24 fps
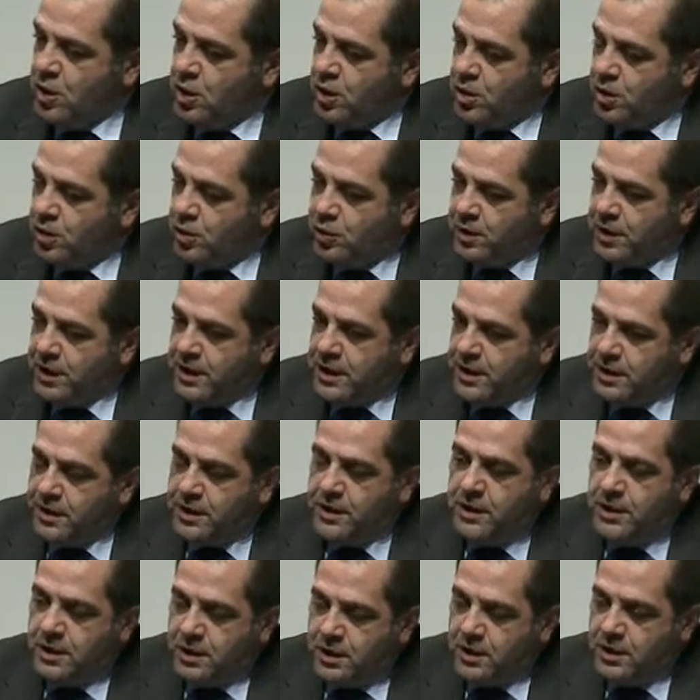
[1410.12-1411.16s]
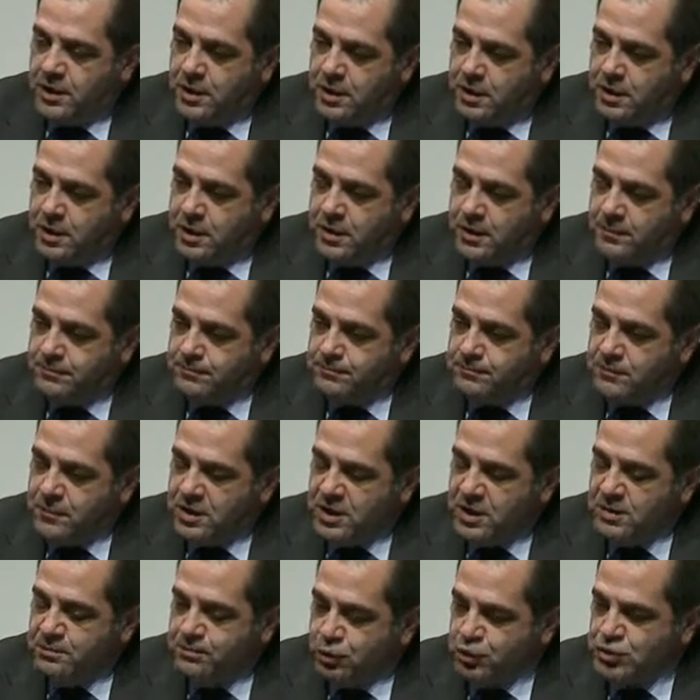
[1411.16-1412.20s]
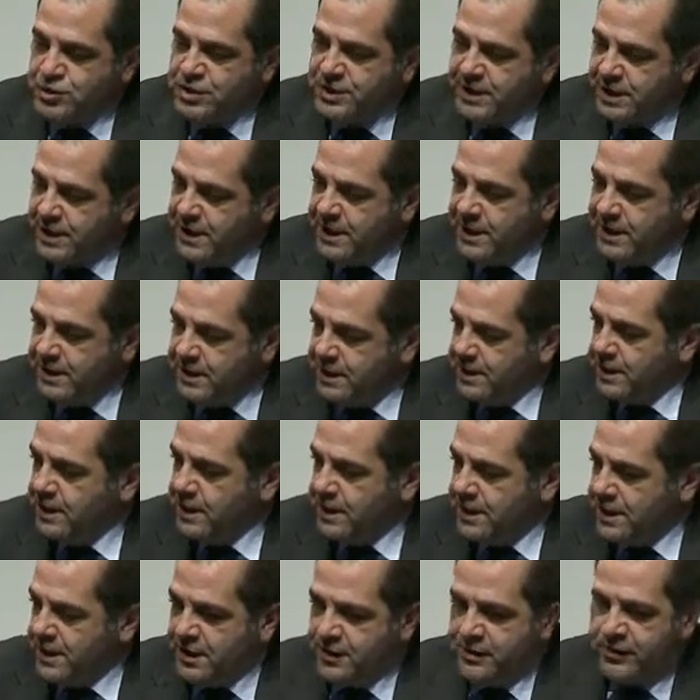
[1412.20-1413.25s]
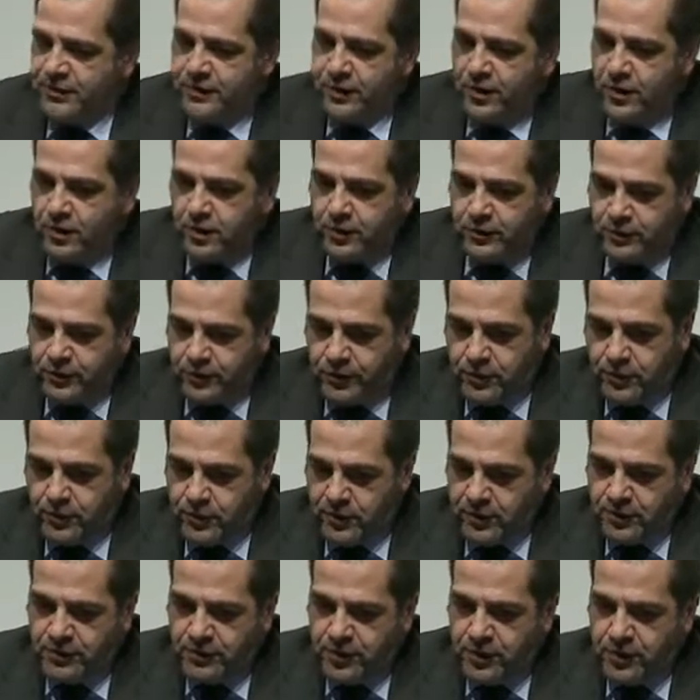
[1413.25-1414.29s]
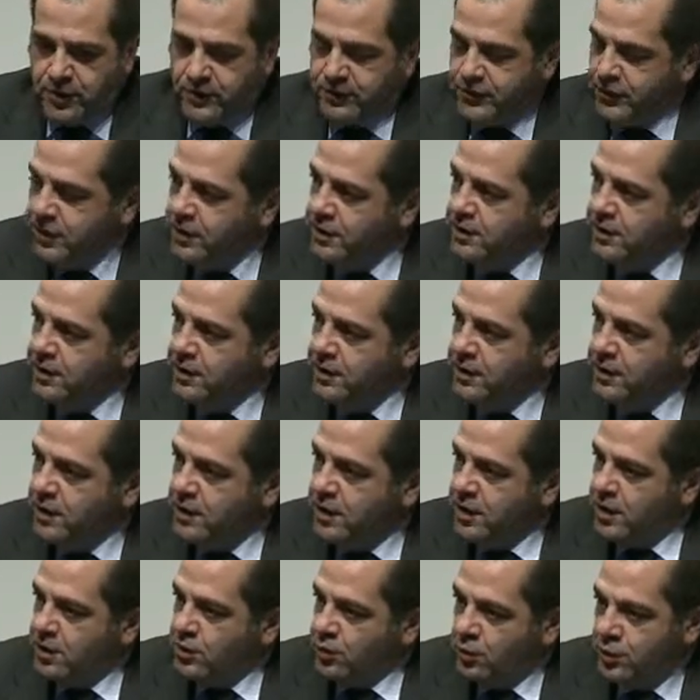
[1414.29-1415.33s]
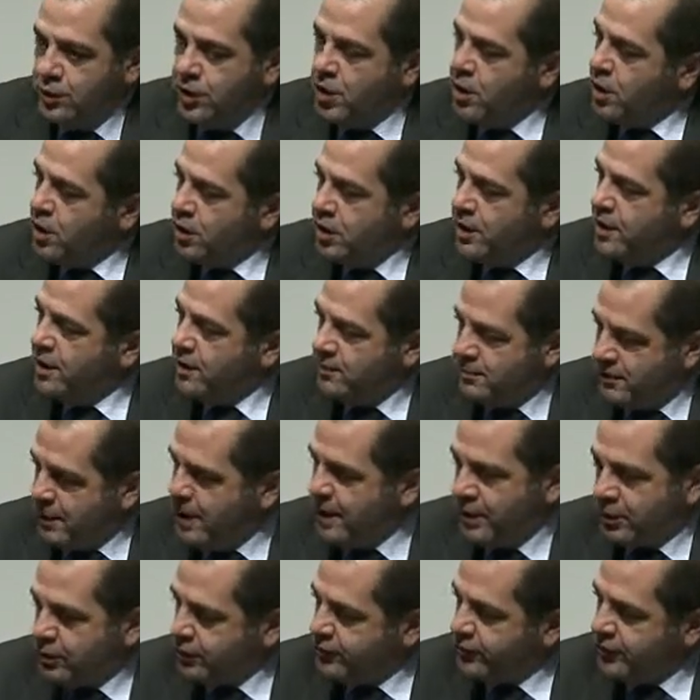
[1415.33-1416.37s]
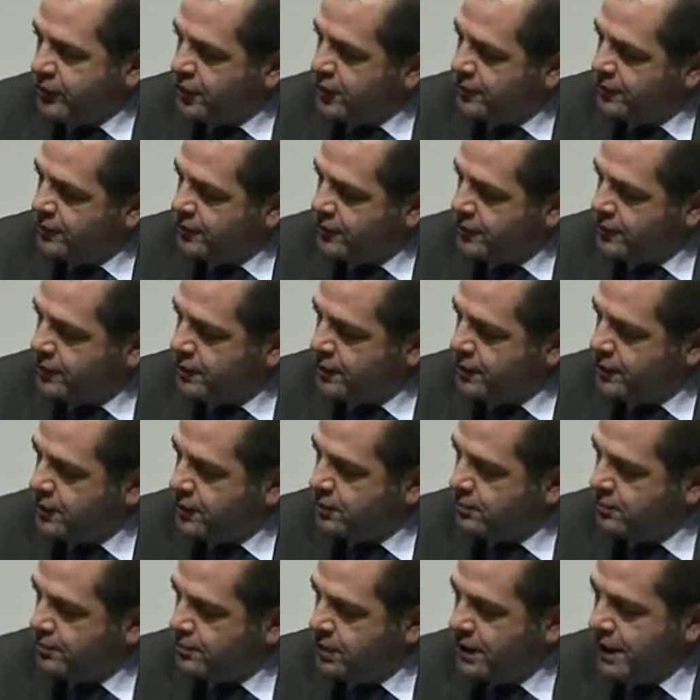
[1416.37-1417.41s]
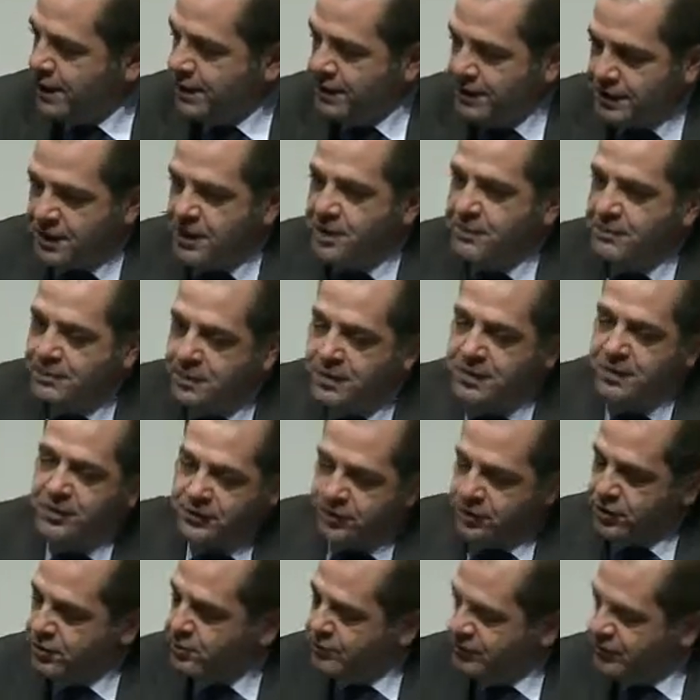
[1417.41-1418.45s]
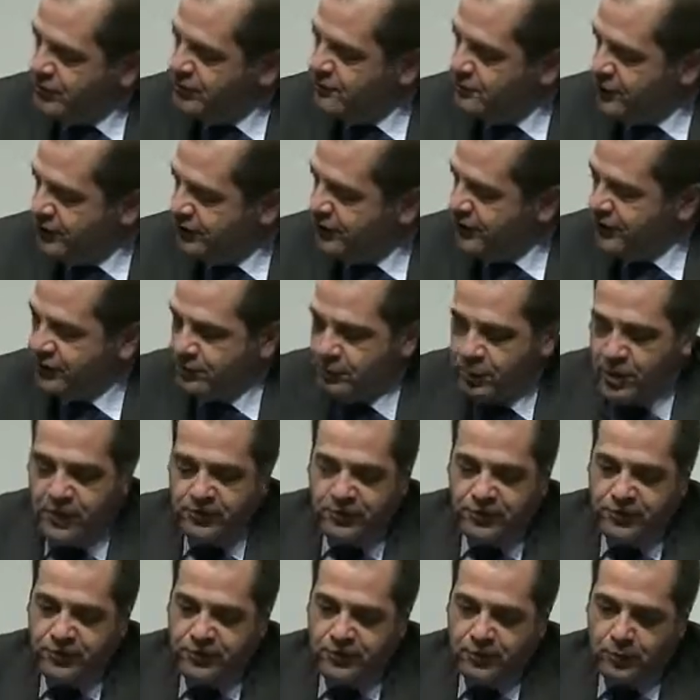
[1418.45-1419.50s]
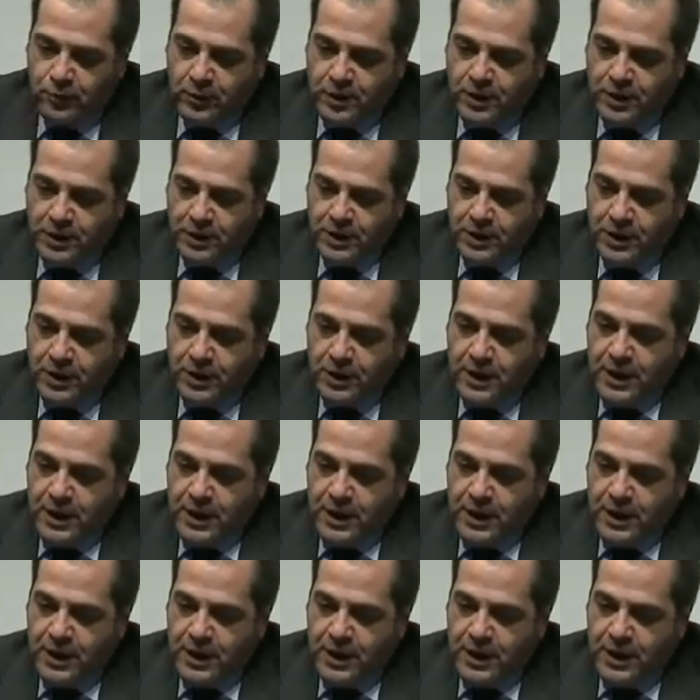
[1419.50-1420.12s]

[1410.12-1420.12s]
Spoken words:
Okay. In Poste Italiane, as Inge said, we are a Microsoft compliant company in terms of business processes running.